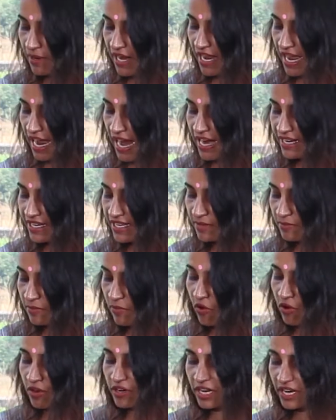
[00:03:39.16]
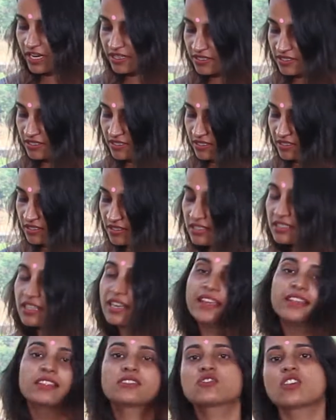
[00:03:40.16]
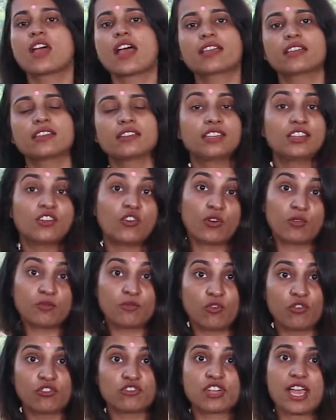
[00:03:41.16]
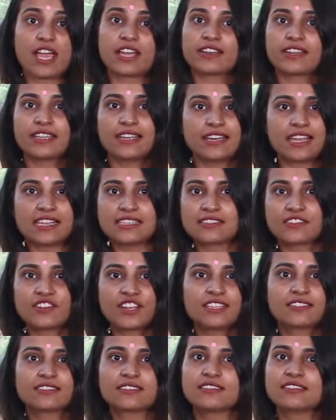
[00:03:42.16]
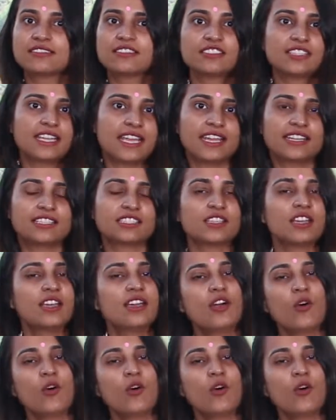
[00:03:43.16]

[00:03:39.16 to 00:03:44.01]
by adding more raisins, less jaggery, or more jaggery, less raisins, dates,